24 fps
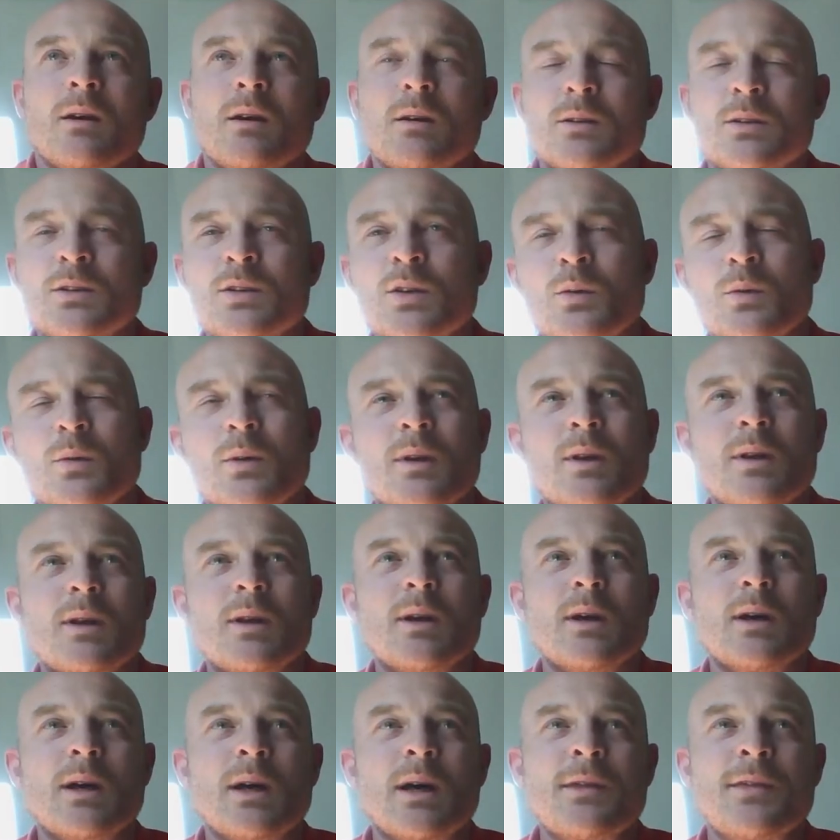So
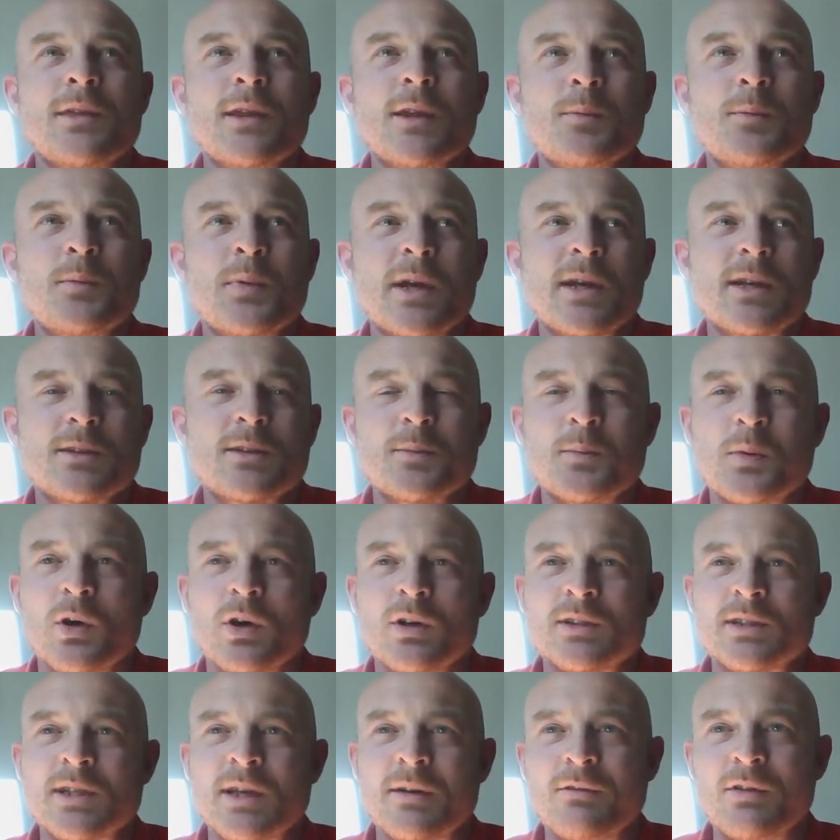I think peer
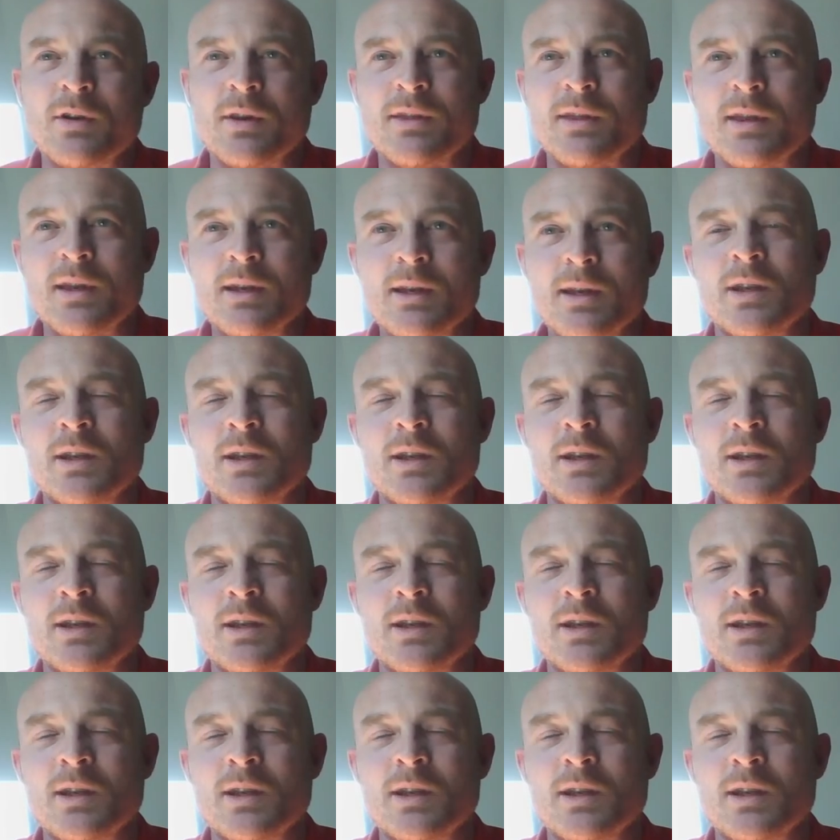support's everything.